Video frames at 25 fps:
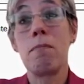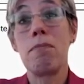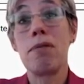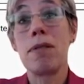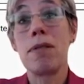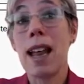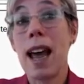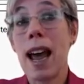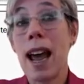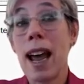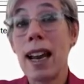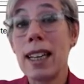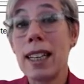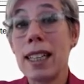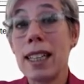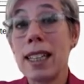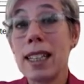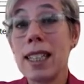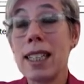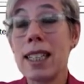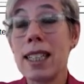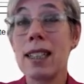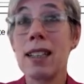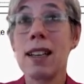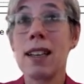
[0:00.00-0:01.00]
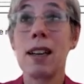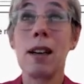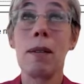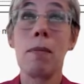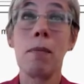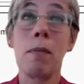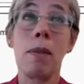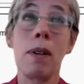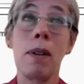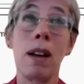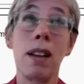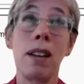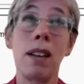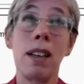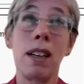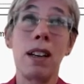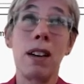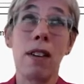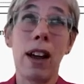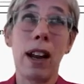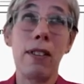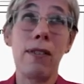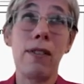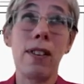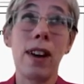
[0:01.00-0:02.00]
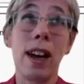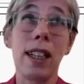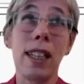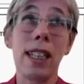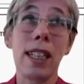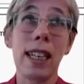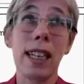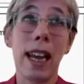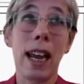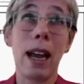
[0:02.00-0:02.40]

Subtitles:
plans, advanced